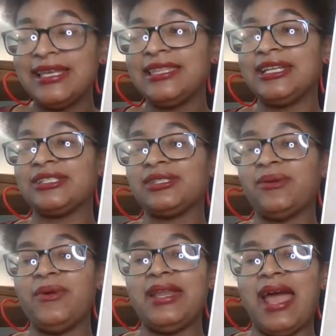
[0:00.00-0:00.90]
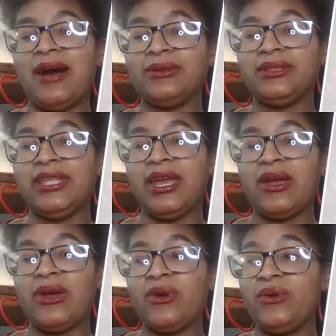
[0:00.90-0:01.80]
There's someone out
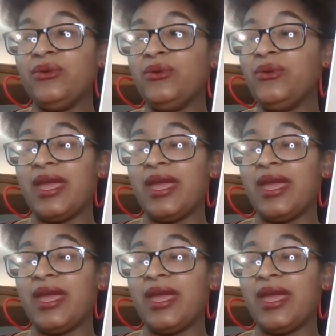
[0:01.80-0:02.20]
there who